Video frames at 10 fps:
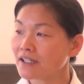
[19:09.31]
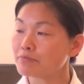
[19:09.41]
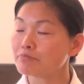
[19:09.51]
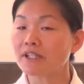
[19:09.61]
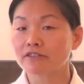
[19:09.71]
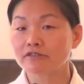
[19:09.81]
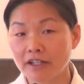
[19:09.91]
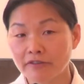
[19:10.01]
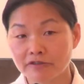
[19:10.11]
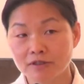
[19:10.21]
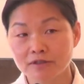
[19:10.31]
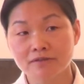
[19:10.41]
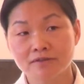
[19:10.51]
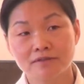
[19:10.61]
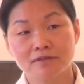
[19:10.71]
and be
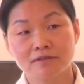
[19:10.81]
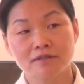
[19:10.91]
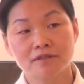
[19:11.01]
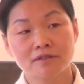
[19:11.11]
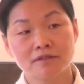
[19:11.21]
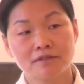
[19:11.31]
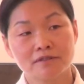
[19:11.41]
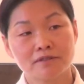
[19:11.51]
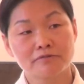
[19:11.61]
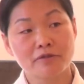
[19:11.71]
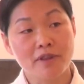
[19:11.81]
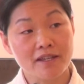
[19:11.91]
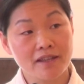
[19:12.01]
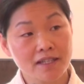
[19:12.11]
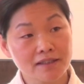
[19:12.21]
grateful for
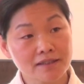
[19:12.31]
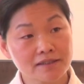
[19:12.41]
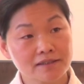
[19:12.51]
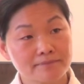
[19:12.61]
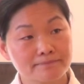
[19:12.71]
the things